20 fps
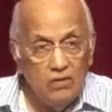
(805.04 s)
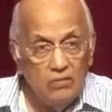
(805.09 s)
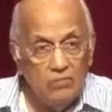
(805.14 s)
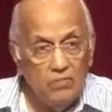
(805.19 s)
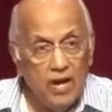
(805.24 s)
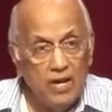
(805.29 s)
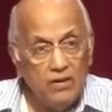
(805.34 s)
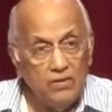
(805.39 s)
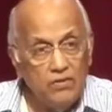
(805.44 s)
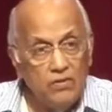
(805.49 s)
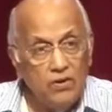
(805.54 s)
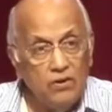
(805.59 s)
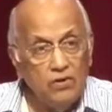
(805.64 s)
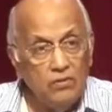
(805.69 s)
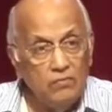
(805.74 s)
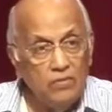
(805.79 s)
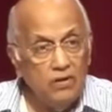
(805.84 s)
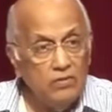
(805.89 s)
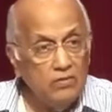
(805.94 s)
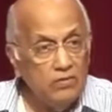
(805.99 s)
bad thought
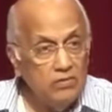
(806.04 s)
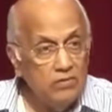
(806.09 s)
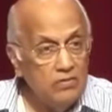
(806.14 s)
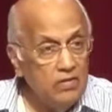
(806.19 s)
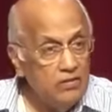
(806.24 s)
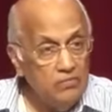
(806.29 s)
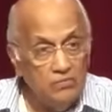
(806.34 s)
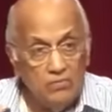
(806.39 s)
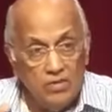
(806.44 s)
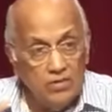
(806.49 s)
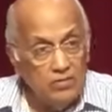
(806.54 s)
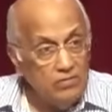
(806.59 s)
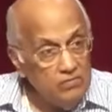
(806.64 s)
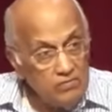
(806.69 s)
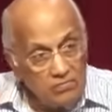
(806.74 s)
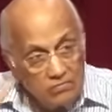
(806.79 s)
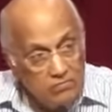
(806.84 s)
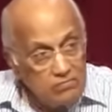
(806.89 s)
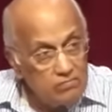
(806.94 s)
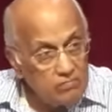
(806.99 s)
about him, but,
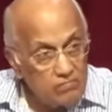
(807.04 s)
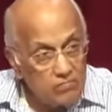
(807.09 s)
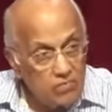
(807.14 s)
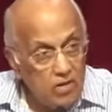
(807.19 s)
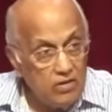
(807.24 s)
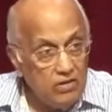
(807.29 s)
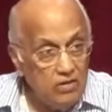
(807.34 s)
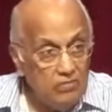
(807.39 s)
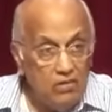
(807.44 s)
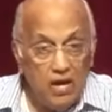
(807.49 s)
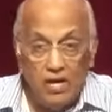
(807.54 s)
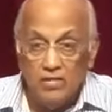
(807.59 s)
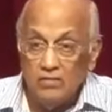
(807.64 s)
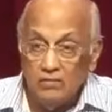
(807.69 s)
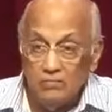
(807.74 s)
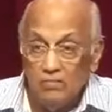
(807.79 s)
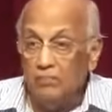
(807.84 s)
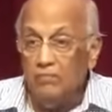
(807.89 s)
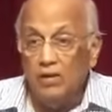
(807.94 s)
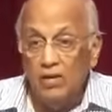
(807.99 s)
well,
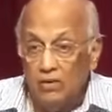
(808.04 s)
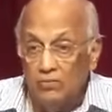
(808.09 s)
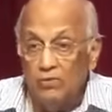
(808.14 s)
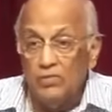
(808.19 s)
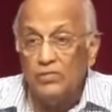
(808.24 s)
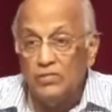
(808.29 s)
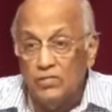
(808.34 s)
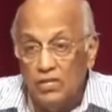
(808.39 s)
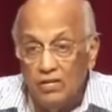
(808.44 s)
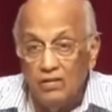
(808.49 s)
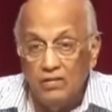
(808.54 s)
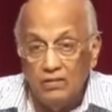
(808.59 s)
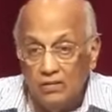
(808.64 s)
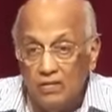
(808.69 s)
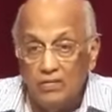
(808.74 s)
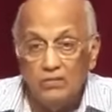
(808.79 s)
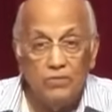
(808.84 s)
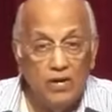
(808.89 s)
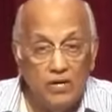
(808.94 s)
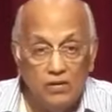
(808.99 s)
imagine maybe he was sick and
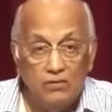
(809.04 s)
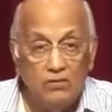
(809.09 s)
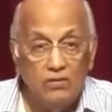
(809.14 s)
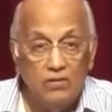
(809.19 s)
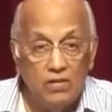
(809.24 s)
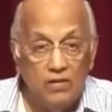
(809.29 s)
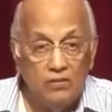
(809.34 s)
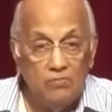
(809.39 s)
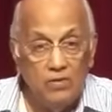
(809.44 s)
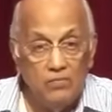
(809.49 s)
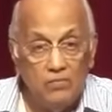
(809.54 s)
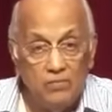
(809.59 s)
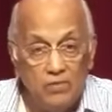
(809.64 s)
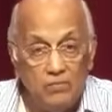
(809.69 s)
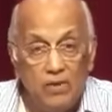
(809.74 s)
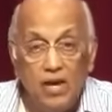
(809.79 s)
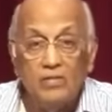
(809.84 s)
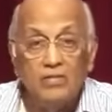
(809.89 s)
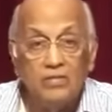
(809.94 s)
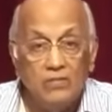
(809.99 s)
that's why he couldn't come.
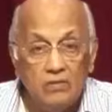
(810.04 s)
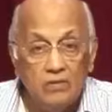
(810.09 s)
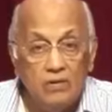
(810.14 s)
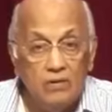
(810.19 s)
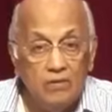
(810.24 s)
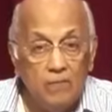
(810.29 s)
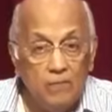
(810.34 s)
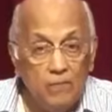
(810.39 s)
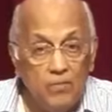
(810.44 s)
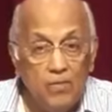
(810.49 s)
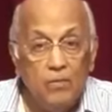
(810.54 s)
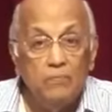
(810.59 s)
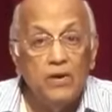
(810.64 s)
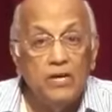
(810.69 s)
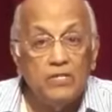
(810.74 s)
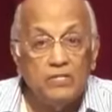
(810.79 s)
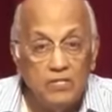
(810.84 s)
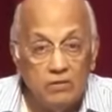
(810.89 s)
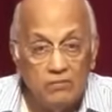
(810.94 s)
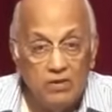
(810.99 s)
Imagine the
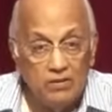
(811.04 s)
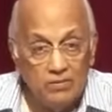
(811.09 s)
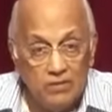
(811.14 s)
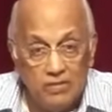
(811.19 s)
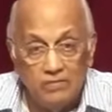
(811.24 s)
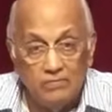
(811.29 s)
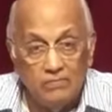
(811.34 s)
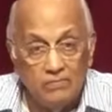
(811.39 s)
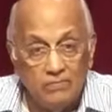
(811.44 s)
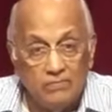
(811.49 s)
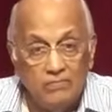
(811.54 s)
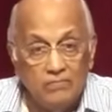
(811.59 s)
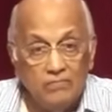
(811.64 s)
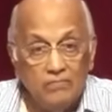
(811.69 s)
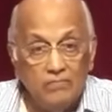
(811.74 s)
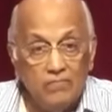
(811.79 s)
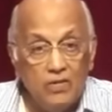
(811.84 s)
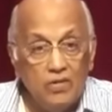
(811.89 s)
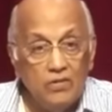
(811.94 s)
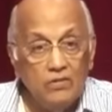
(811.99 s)
best about him.
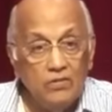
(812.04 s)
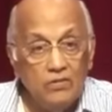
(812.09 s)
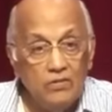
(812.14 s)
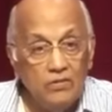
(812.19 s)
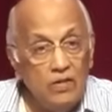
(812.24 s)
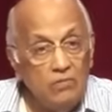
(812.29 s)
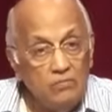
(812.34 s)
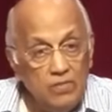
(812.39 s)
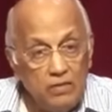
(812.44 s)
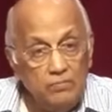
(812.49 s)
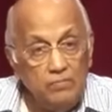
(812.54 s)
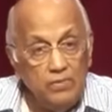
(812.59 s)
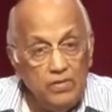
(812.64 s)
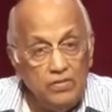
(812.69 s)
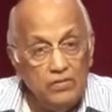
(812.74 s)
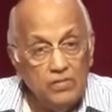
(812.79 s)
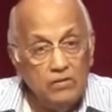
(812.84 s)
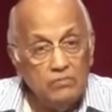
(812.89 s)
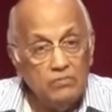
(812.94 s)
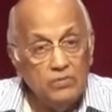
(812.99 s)
Then my
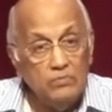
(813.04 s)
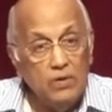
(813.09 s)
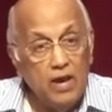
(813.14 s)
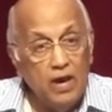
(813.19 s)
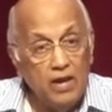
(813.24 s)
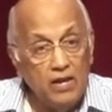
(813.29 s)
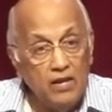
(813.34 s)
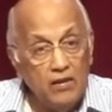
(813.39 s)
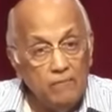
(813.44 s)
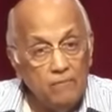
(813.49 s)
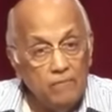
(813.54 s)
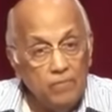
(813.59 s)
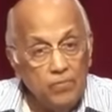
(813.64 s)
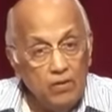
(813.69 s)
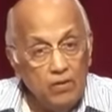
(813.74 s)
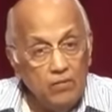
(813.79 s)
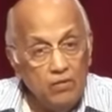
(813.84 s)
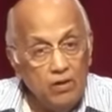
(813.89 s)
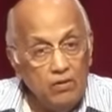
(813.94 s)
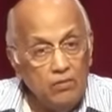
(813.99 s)
peace comes back.
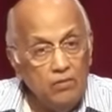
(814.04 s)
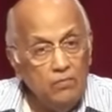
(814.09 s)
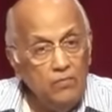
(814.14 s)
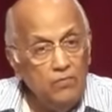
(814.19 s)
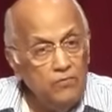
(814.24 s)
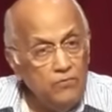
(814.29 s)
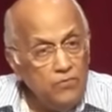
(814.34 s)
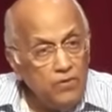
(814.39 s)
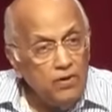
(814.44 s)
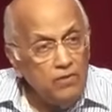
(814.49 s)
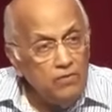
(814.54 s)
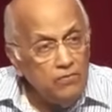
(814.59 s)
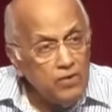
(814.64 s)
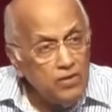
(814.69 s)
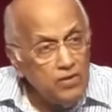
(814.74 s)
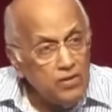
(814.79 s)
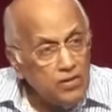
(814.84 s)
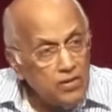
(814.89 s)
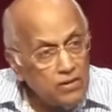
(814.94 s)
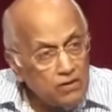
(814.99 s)
But I will be very,
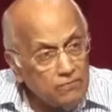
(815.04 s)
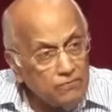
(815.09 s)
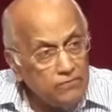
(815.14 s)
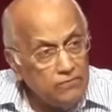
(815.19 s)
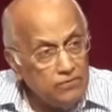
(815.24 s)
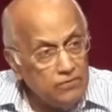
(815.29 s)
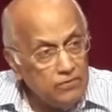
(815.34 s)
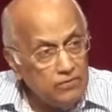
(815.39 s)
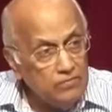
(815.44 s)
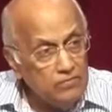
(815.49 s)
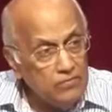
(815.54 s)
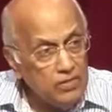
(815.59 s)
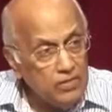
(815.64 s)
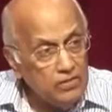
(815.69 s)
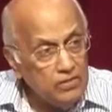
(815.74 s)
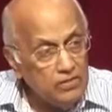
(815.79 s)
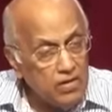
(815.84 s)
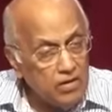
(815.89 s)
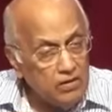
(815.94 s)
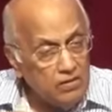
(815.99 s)
very careful,
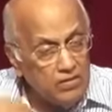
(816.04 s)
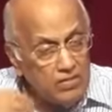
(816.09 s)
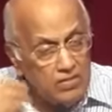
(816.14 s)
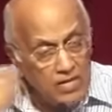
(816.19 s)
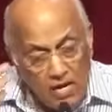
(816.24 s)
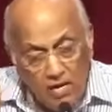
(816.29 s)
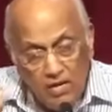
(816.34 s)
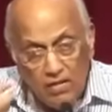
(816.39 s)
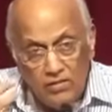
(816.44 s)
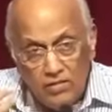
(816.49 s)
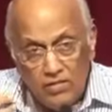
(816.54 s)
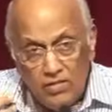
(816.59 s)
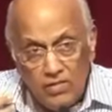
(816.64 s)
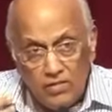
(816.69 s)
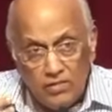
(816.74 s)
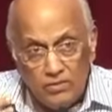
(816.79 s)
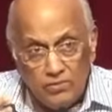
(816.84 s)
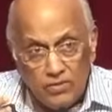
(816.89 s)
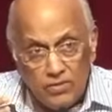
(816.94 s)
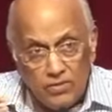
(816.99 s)
because our
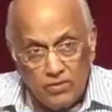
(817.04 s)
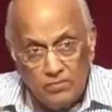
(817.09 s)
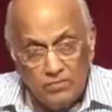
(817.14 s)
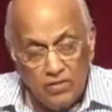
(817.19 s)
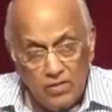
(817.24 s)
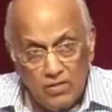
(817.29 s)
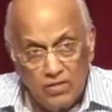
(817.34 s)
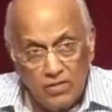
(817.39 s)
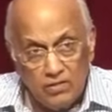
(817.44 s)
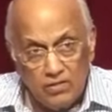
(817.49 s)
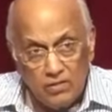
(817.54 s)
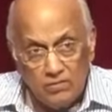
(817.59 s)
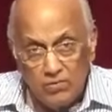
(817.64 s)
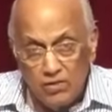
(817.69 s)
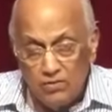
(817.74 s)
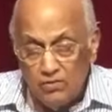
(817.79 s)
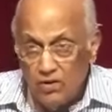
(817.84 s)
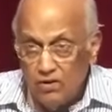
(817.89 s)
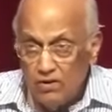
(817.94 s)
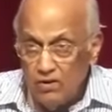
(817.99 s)
tendency is, when somebody does
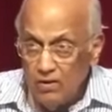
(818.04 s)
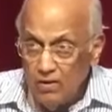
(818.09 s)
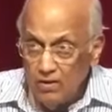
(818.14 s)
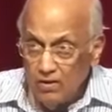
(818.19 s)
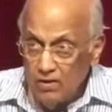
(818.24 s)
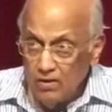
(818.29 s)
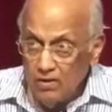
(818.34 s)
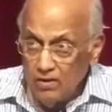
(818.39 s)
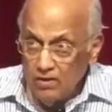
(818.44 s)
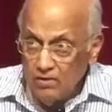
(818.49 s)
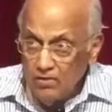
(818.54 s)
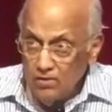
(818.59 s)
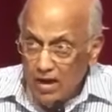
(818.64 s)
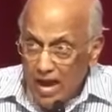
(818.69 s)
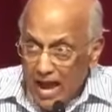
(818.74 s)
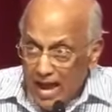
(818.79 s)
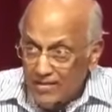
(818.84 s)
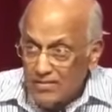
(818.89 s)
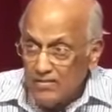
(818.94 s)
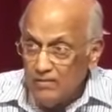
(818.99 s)
something wrong, to
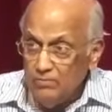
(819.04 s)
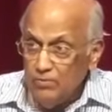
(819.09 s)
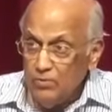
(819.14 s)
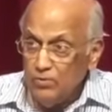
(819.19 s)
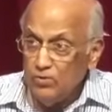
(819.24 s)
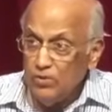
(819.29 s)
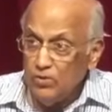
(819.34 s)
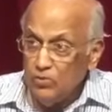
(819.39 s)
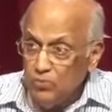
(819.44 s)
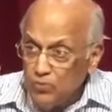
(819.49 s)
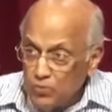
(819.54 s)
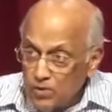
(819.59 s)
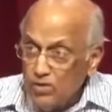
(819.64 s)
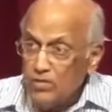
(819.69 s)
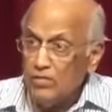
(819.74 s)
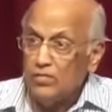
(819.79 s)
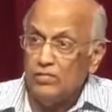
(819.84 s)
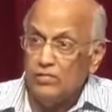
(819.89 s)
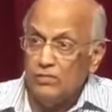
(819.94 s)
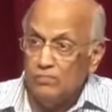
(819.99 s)
attribute the
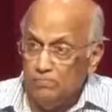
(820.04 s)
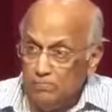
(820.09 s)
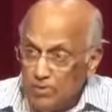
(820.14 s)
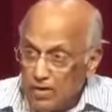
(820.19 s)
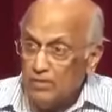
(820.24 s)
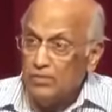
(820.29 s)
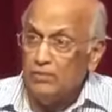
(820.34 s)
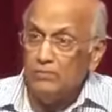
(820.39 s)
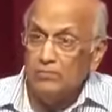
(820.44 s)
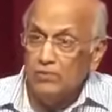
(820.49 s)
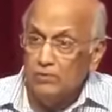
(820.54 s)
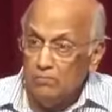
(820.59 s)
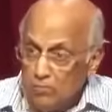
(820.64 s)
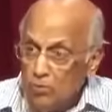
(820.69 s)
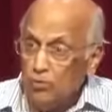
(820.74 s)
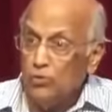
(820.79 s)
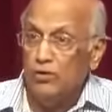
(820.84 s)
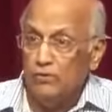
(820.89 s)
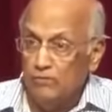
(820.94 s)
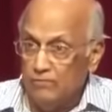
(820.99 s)
worst possible
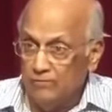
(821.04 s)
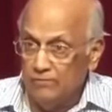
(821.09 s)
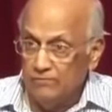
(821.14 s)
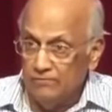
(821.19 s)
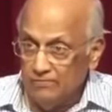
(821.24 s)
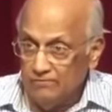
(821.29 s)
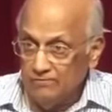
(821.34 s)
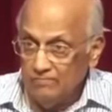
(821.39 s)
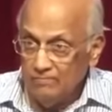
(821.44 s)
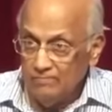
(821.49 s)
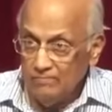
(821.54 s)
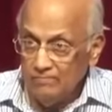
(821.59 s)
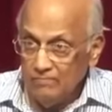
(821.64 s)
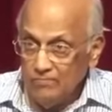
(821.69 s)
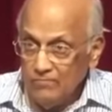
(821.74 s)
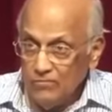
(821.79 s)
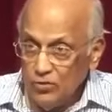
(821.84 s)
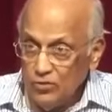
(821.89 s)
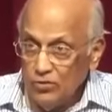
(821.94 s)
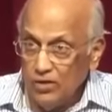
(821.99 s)
motive
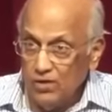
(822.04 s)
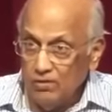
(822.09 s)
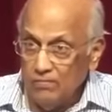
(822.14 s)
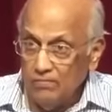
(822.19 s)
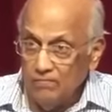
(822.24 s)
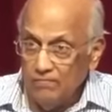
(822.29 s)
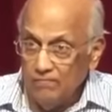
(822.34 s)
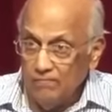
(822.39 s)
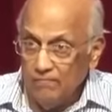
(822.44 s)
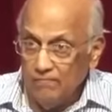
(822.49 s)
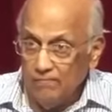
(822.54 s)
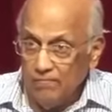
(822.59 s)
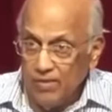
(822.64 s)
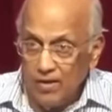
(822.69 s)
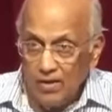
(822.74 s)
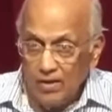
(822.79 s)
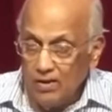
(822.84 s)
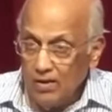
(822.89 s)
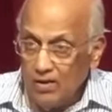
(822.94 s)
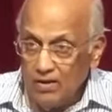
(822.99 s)
to him
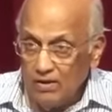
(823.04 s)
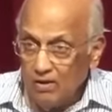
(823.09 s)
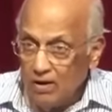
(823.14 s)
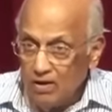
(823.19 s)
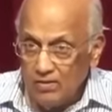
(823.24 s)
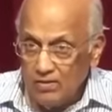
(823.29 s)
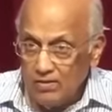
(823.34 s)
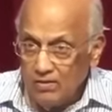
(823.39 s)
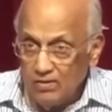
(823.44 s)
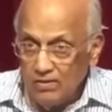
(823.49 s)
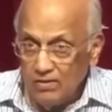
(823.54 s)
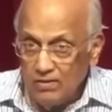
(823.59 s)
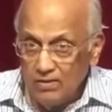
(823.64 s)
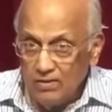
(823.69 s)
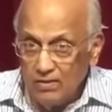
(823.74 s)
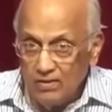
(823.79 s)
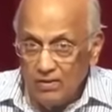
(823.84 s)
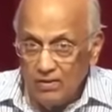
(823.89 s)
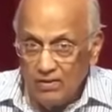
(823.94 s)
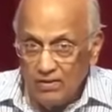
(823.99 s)
and not
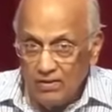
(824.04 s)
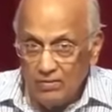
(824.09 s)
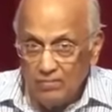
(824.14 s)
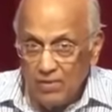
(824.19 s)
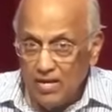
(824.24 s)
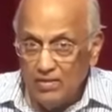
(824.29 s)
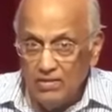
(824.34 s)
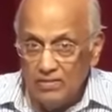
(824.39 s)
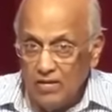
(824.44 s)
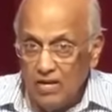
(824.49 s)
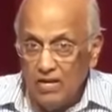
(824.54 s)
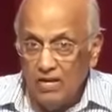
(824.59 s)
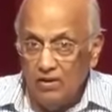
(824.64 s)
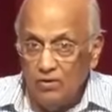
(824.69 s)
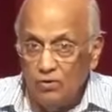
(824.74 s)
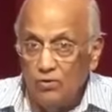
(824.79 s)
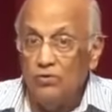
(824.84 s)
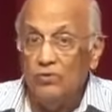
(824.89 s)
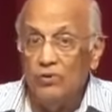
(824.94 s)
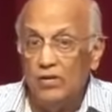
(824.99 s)
uh, imagine any
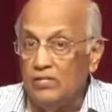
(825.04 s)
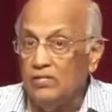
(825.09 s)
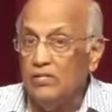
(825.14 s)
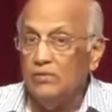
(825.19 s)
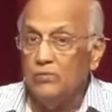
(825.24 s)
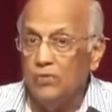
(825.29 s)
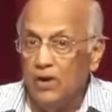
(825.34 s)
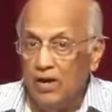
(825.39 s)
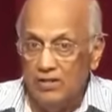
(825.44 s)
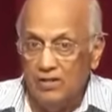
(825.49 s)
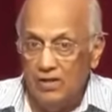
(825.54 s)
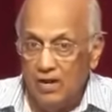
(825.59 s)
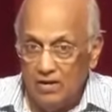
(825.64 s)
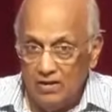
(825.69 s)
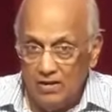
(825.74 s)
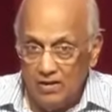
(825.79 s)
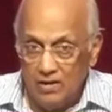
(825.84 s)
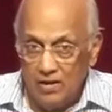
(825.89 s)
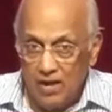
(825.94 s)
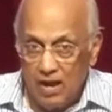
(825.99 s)
good reason why that
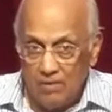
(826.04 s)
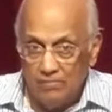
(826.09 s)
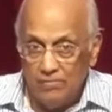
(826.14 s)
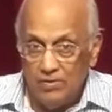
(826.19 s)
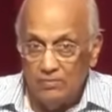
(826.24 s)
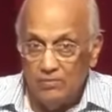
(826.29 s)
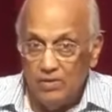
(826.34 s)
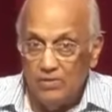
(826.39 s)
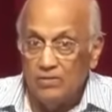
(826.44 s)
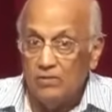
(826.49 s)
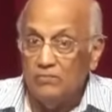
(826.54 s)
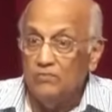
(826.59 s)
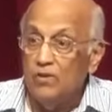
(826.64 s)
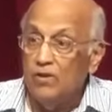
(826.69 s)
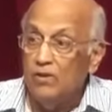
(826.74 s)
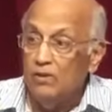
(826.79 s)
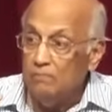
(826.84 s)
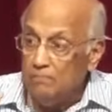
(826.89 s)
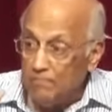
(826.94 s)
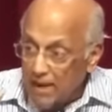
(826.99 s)
didn't happen, but some
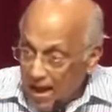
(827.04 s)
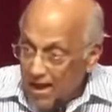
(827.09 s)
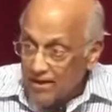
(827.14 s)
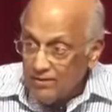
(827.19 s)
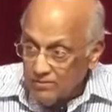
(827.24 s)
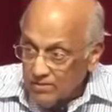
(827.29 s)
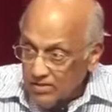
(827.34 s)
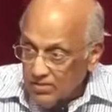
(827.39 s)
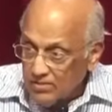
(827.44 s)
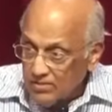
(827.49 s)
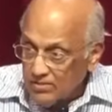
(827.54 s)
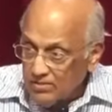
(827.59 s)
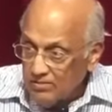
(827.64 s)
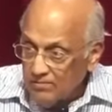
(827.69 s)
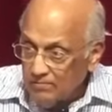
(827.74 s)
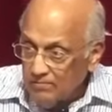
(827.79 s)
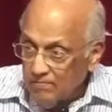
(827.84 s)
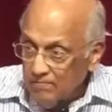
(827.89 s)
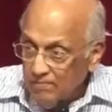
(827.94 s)
very bad reason.